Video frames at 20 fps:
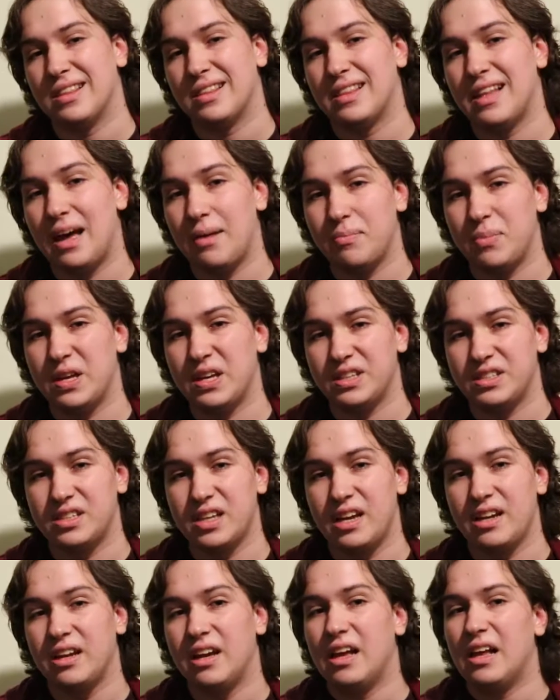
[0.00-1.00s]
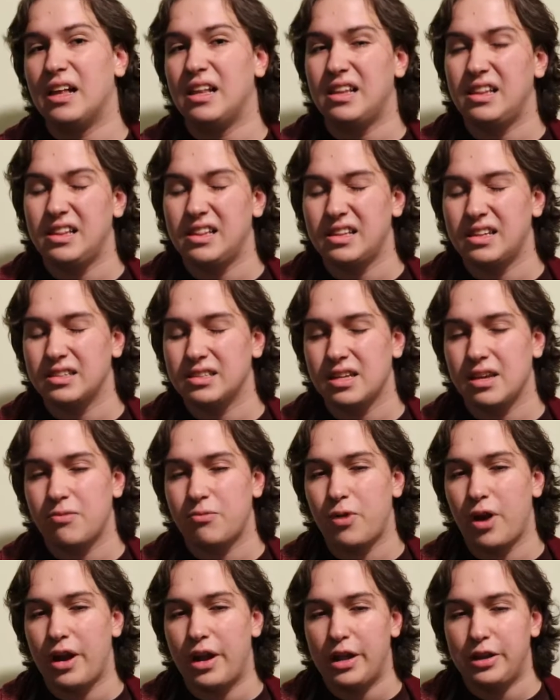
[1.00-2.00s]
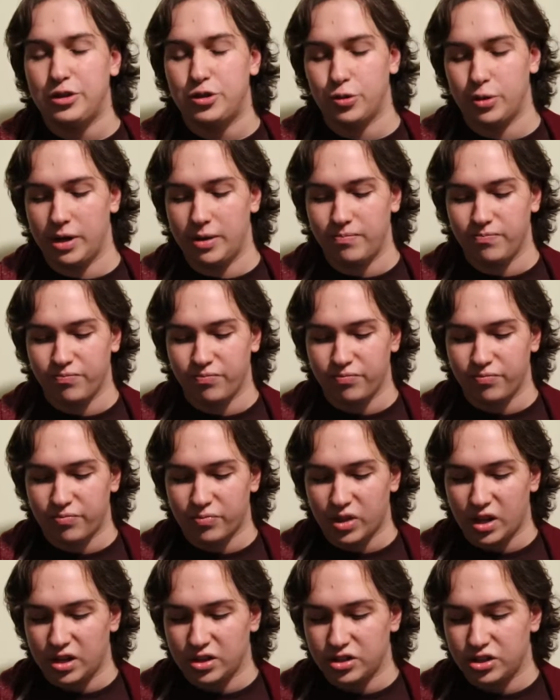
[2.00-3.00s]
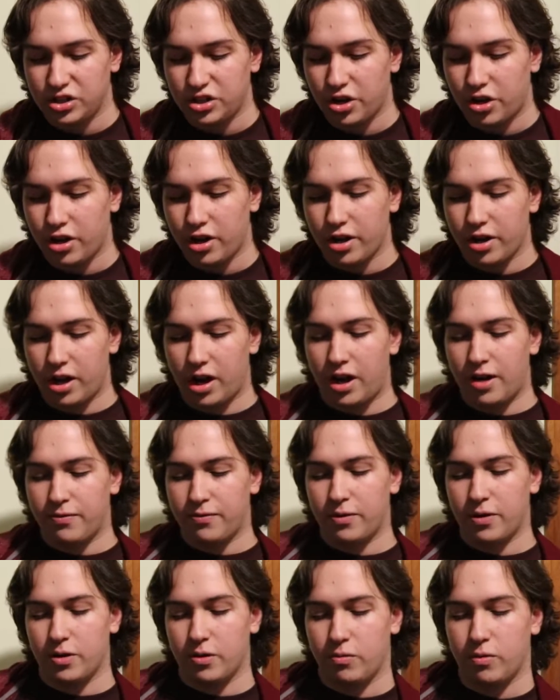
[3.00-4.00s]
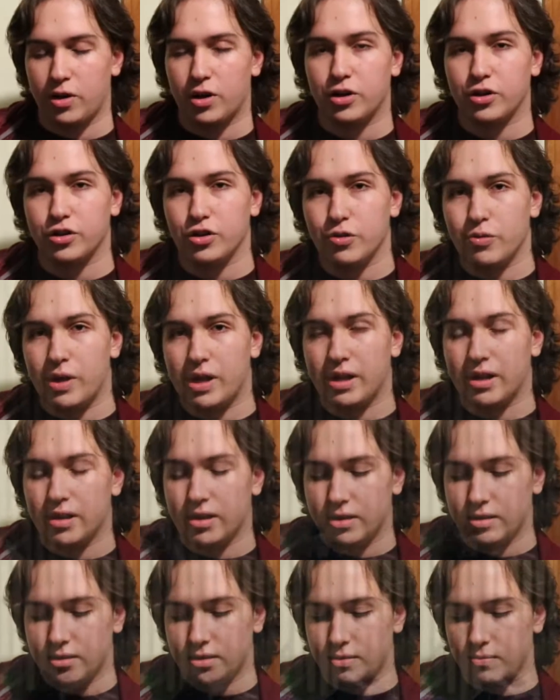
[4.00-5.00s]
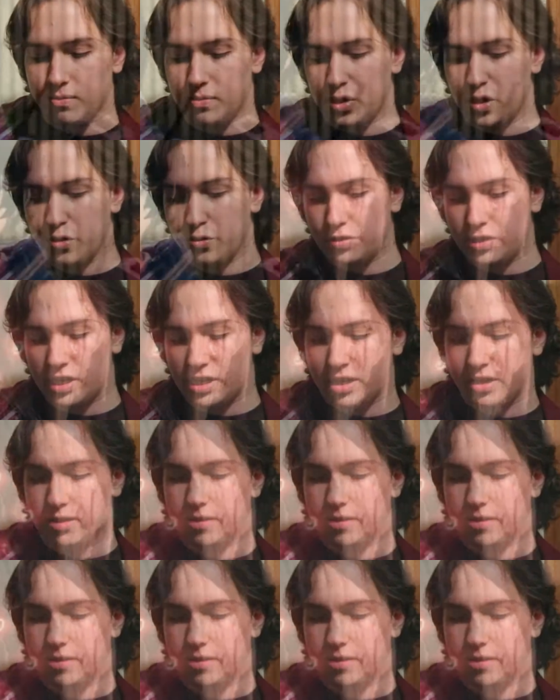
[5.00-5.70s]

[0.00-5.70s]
that being said, let's get right into it. Starting off, we are doing the music